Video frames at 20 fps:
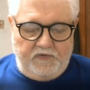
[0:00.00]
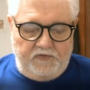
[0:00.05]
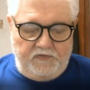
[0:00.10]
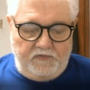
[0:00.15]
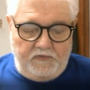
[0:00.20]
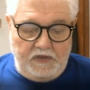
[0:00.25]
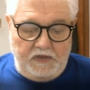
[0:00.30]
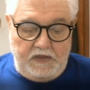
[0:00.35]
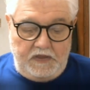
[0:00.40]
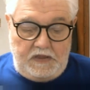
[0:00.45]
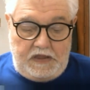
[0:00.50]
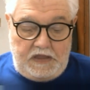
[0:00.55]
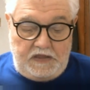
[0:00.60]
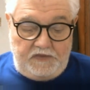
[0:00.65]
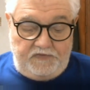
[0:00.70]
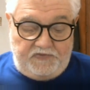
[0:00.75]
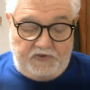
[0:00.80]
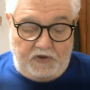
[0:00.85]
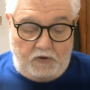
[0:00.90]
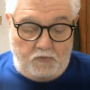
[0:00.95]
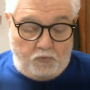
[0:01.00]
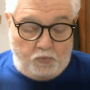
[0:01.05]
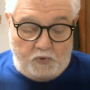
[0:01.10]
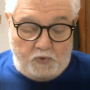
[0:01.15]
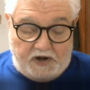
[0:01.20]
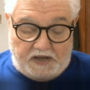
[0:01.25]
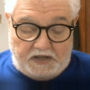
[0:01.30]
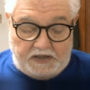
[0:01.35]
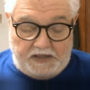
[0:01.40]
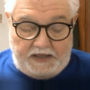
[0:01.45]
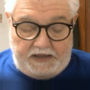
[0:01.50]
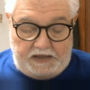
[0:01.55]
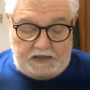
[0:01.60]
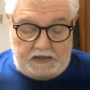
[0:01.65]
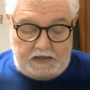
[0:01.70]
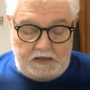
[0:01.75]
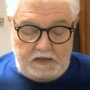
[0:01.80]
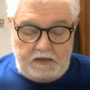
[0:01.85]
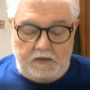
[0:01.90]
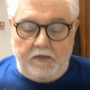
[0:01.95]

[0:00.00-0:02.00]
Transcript: And so really,